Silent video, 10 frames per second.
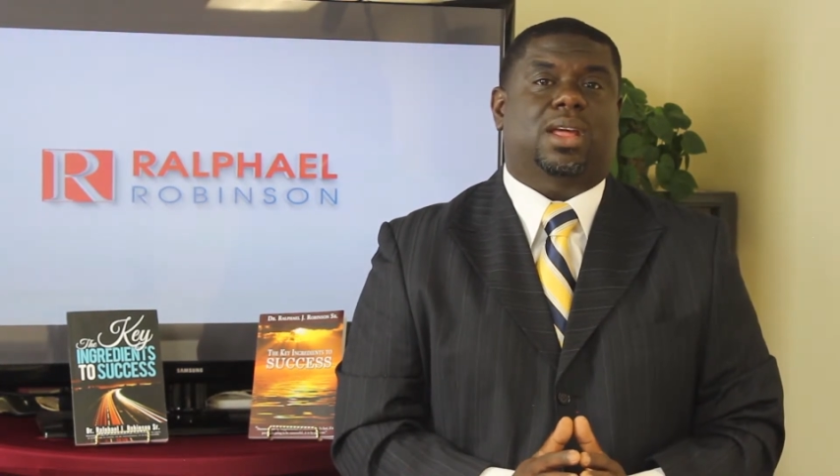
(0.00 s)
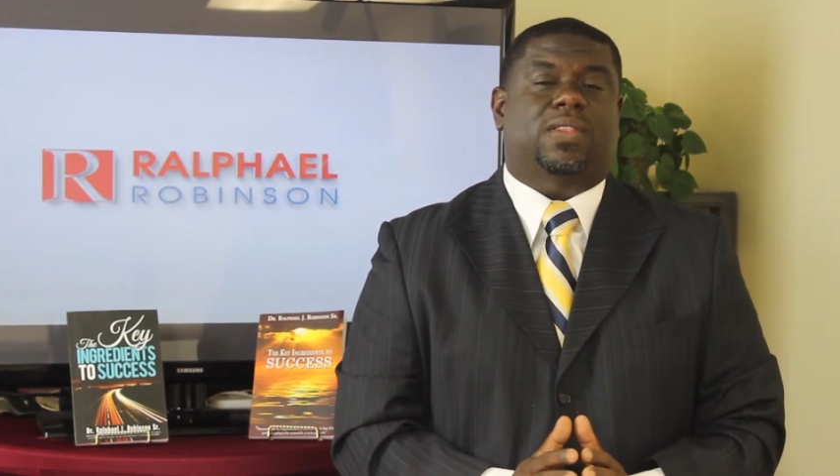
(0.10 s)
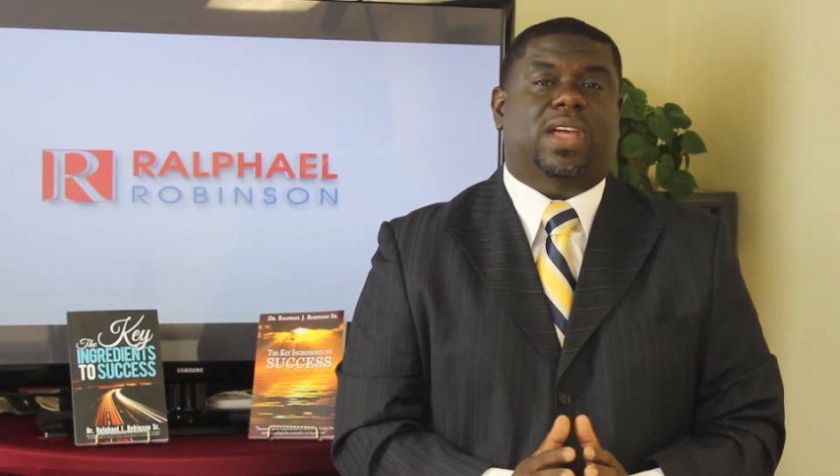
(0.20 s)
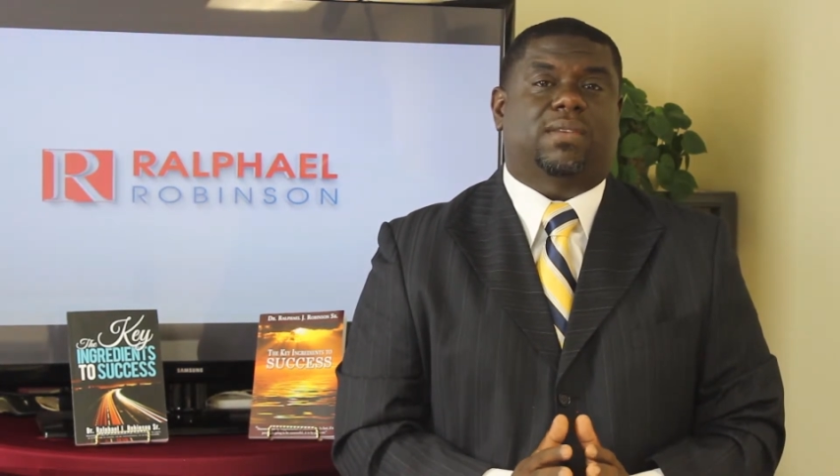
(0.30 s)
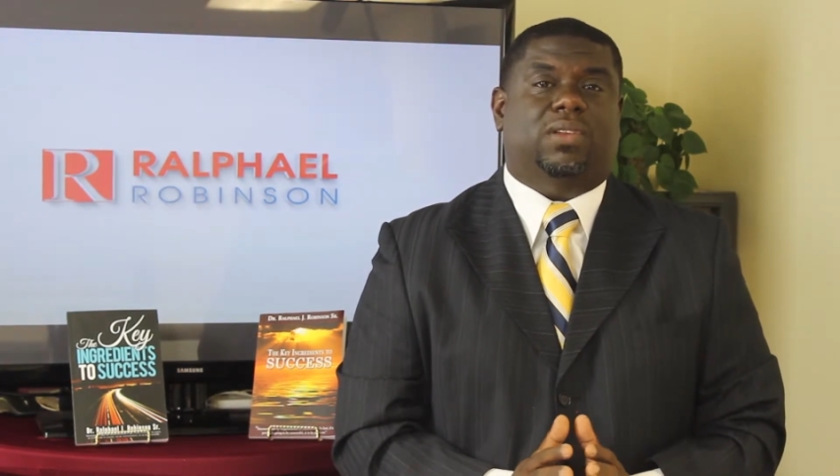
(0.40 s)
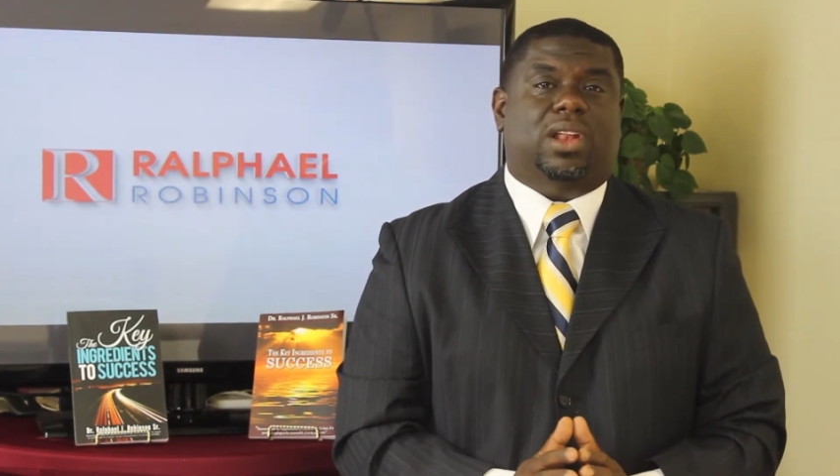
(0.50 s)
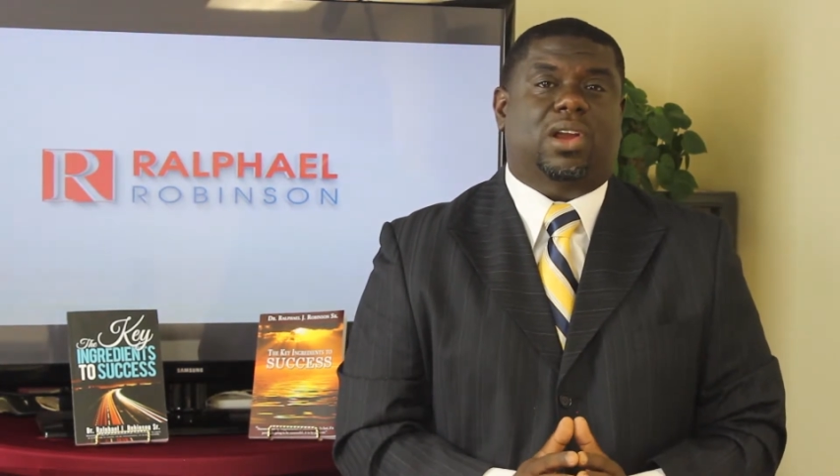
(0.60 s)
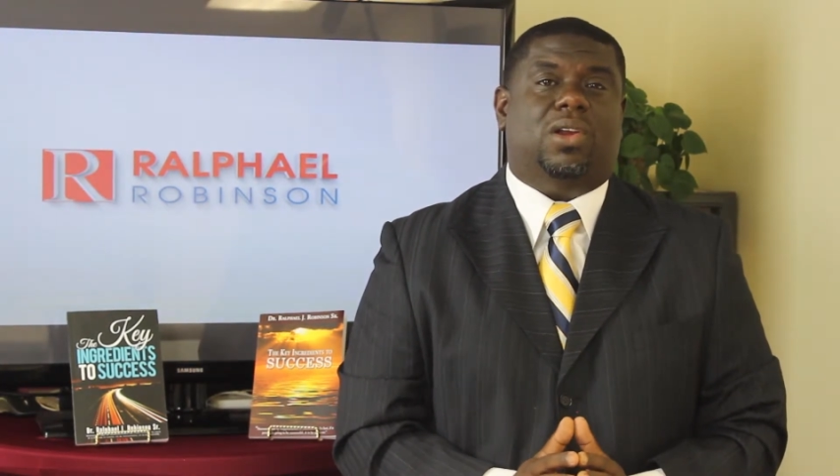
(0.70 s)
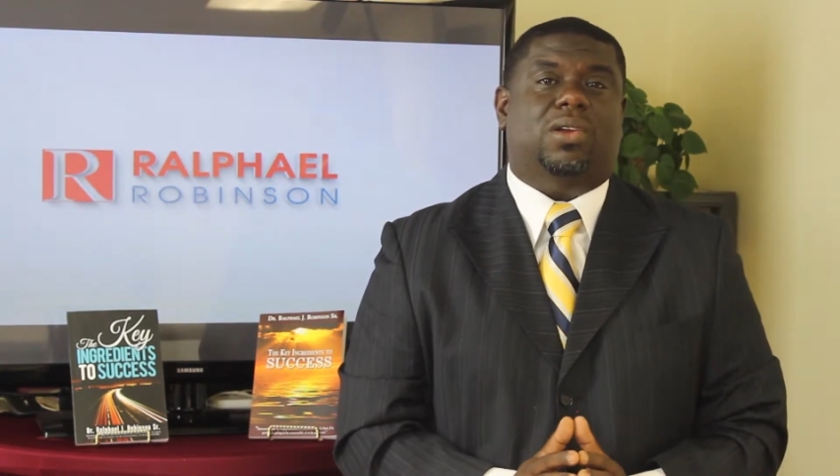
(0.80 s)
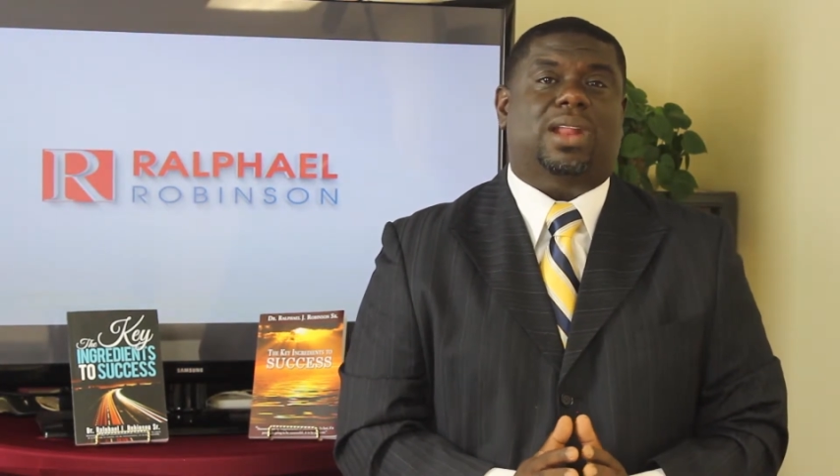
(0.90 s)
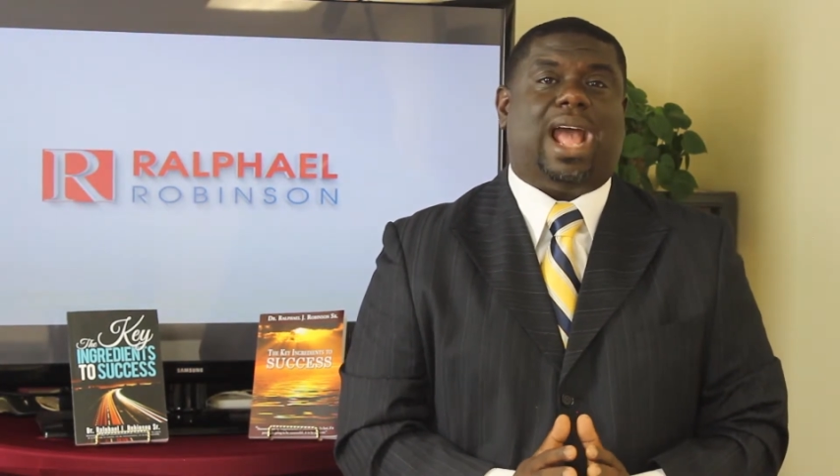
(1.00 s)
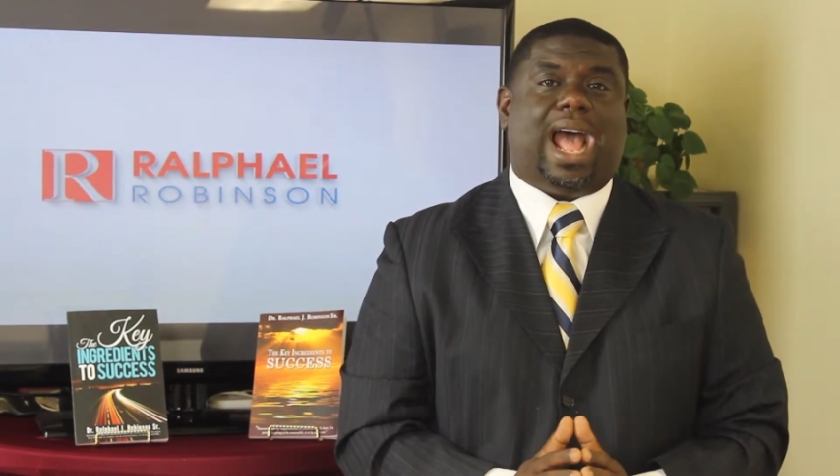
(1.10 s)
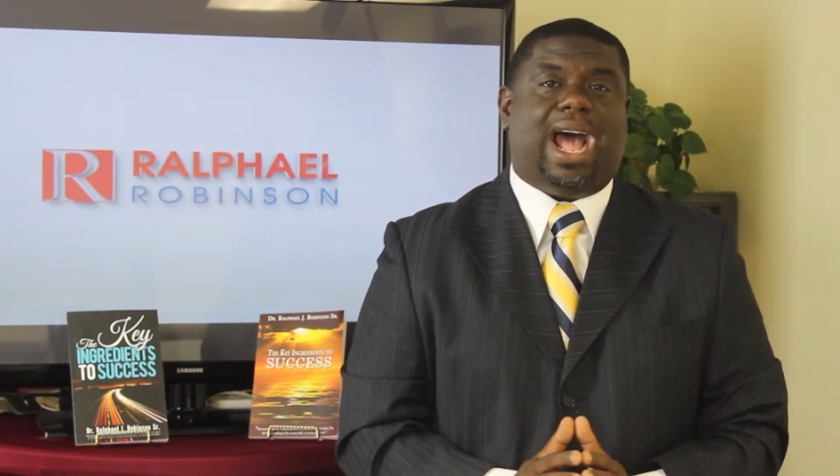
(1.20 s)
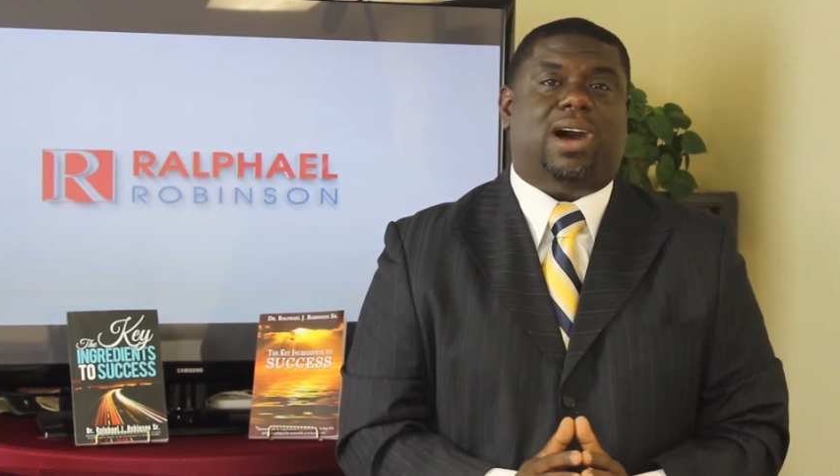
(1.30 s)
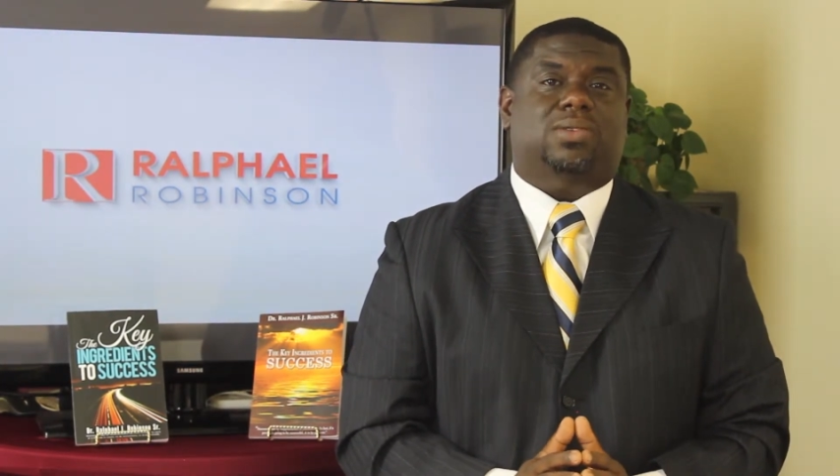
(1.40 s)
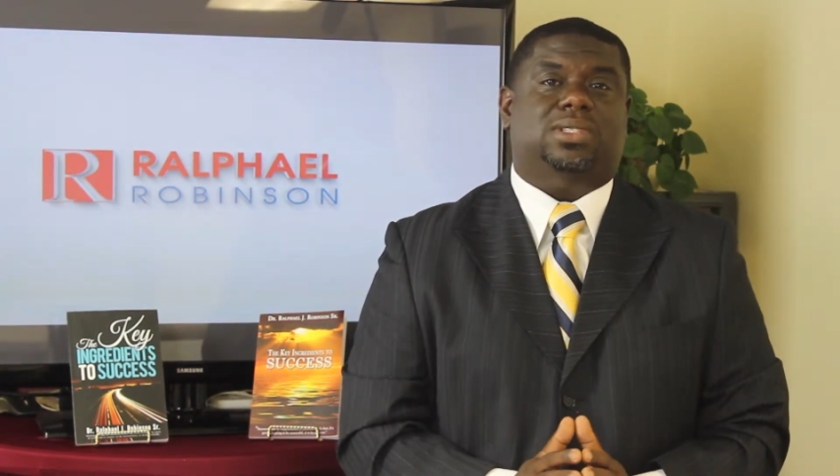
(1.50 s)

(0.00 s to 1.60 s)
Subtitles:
They've learned how